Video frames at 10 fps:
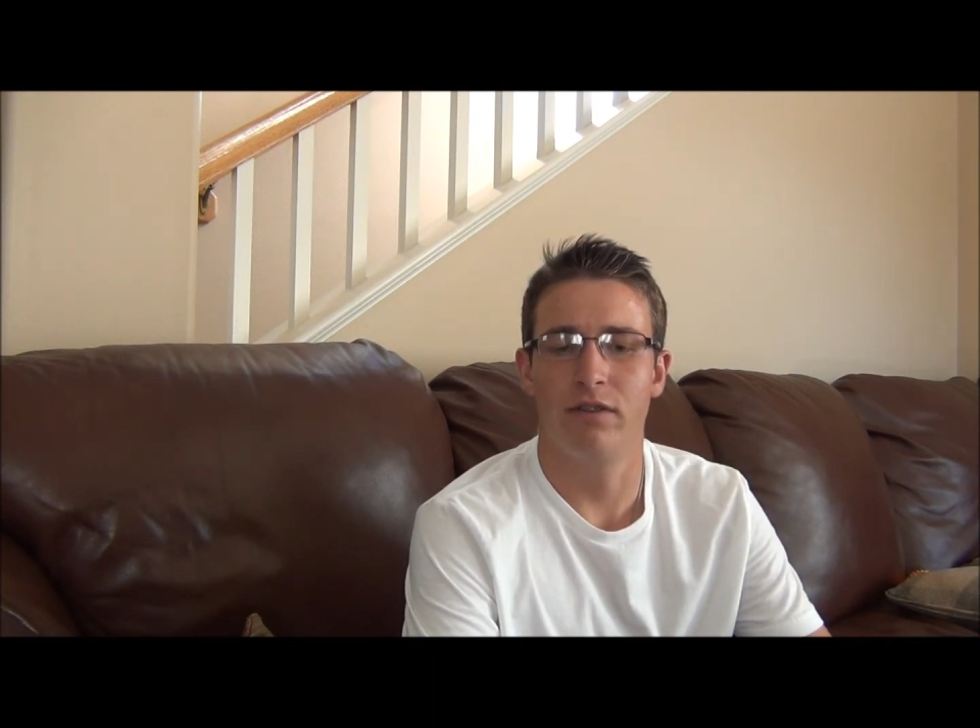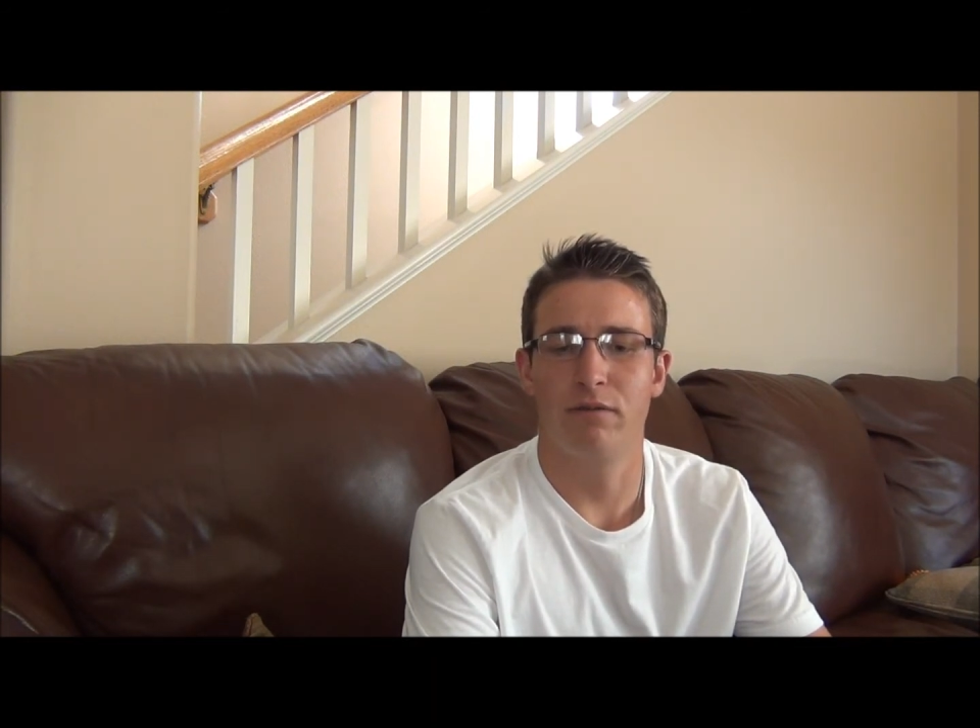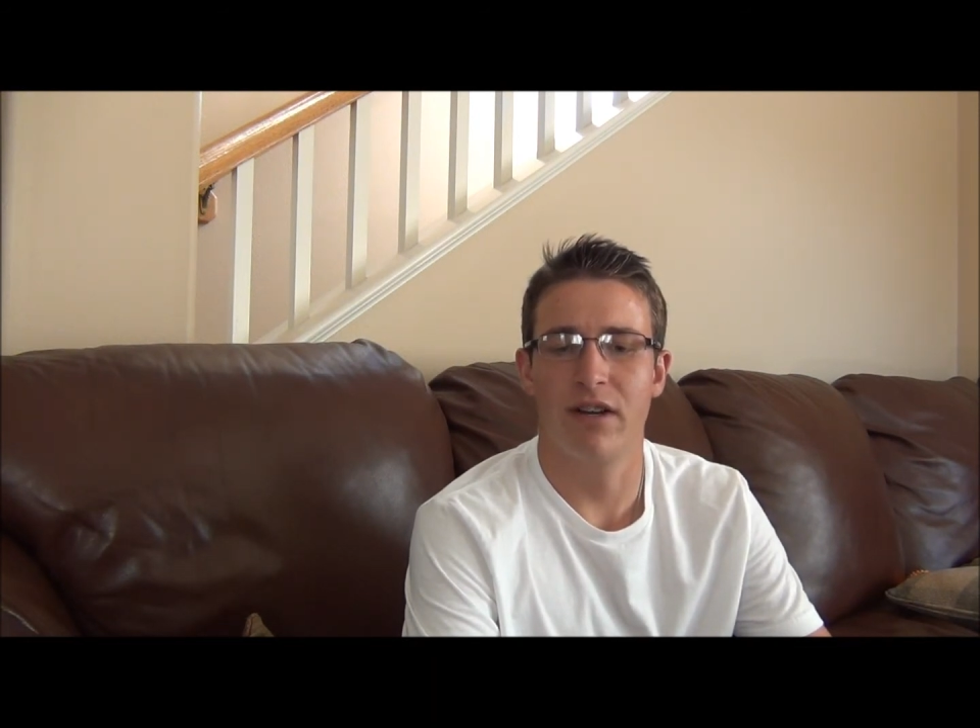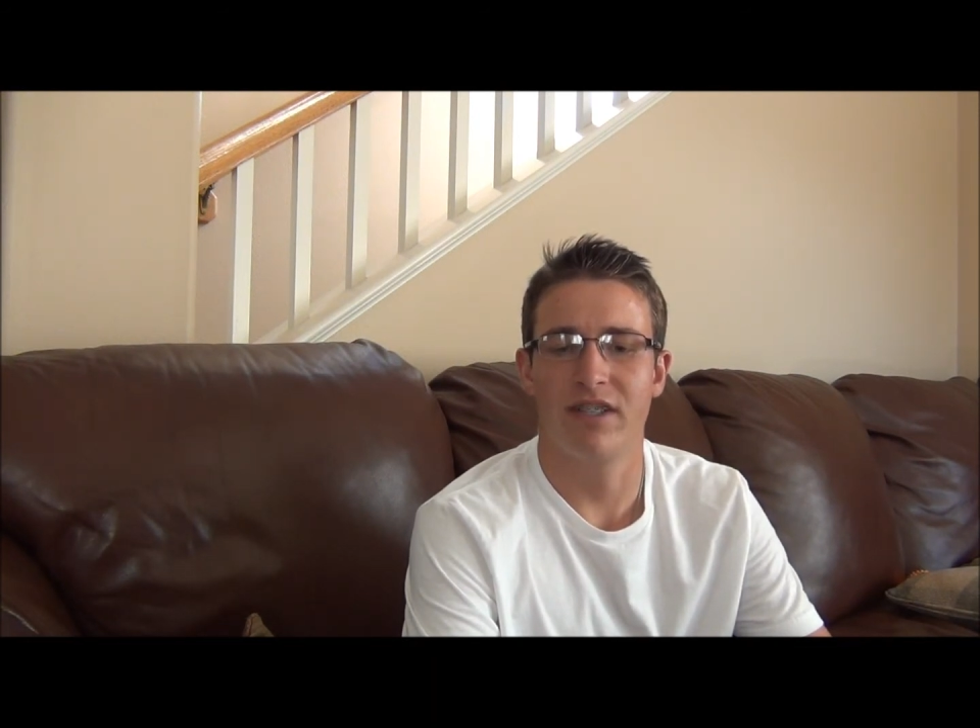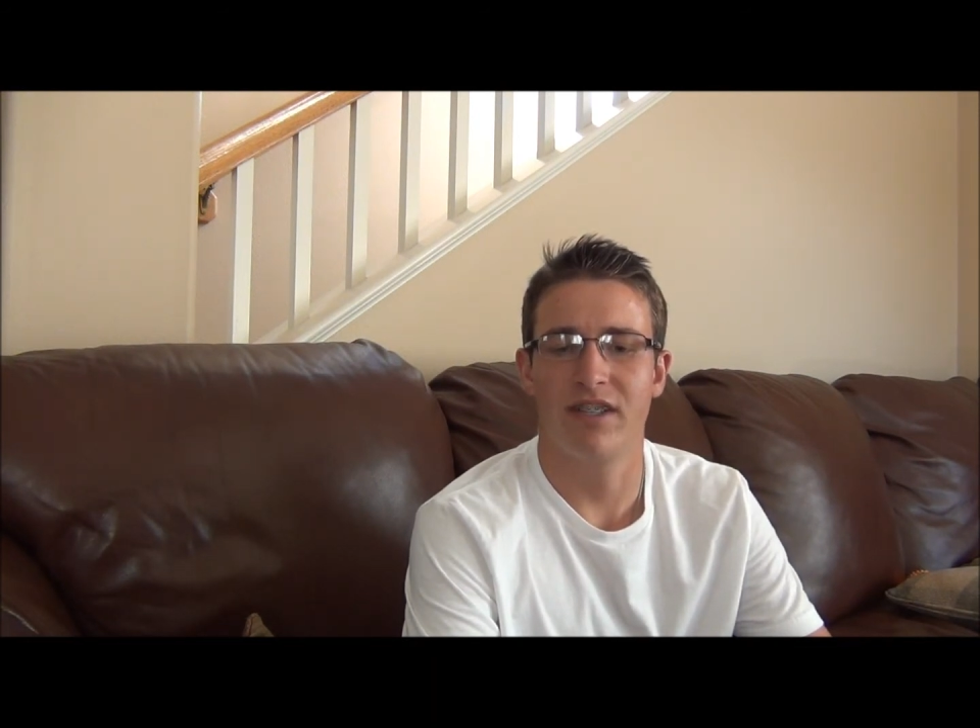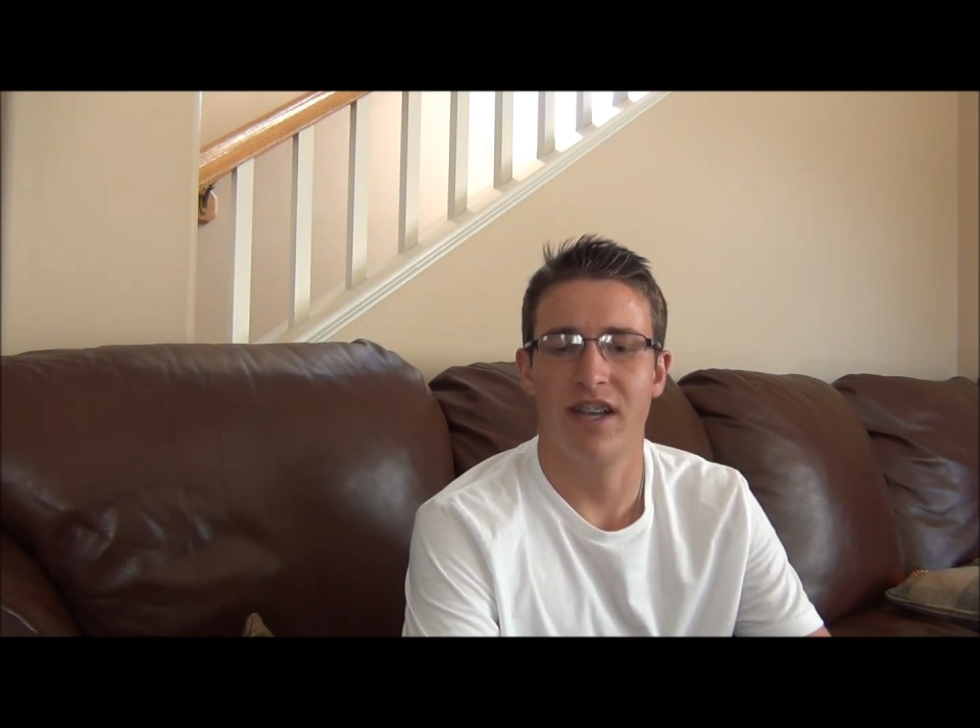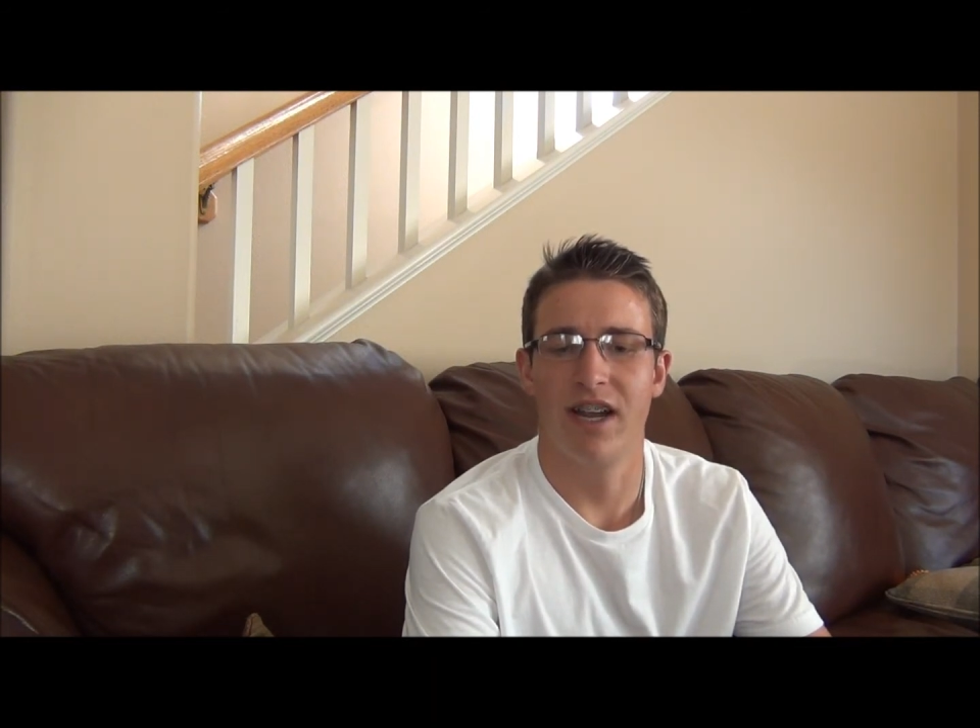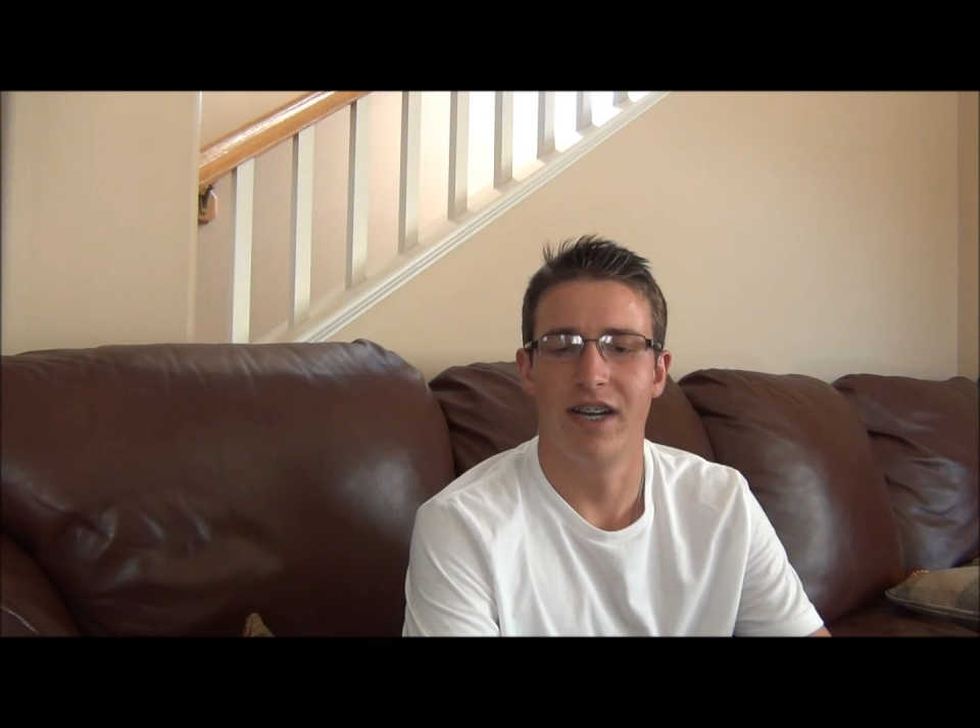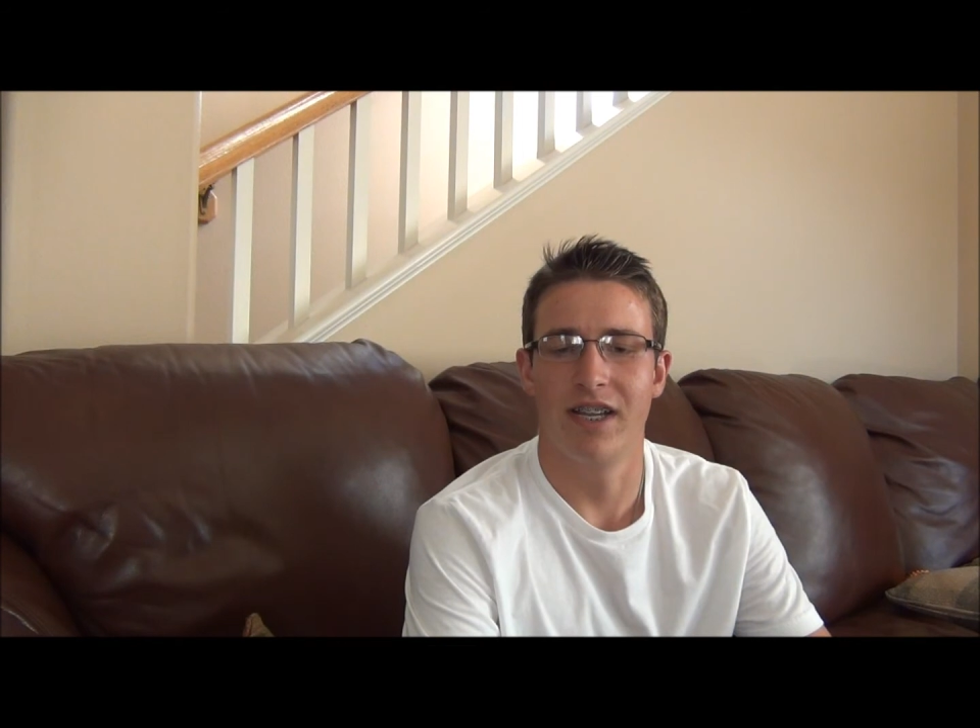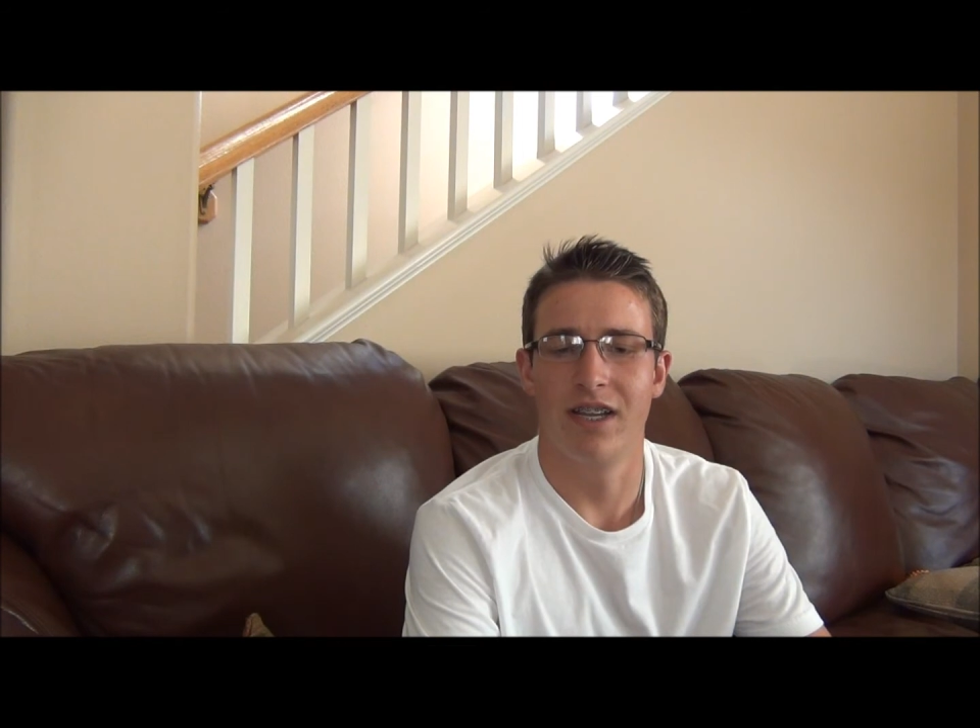French
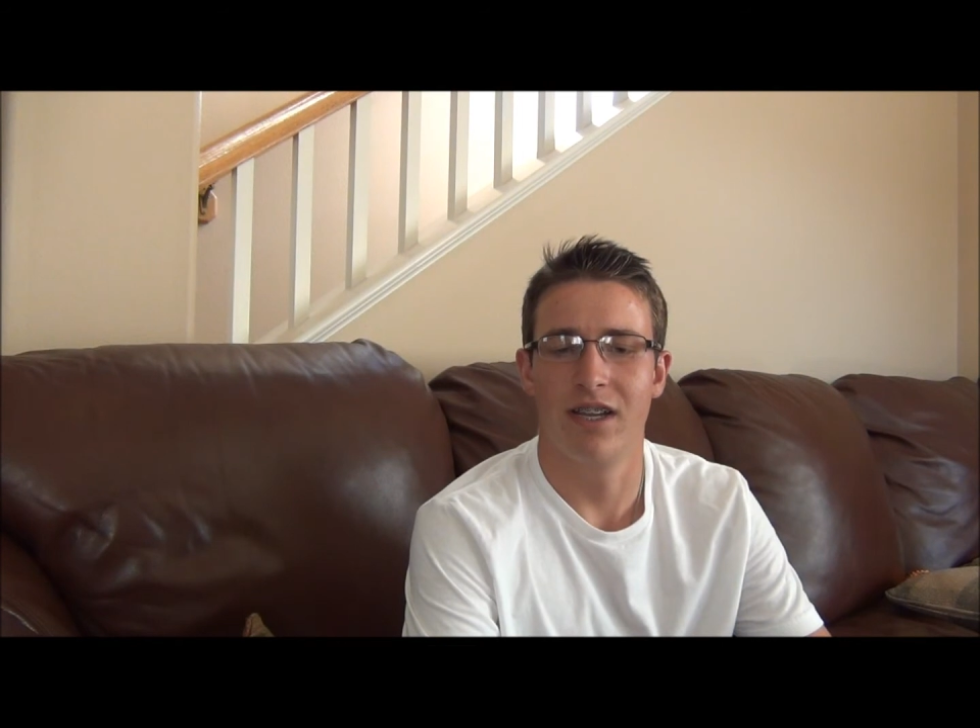society.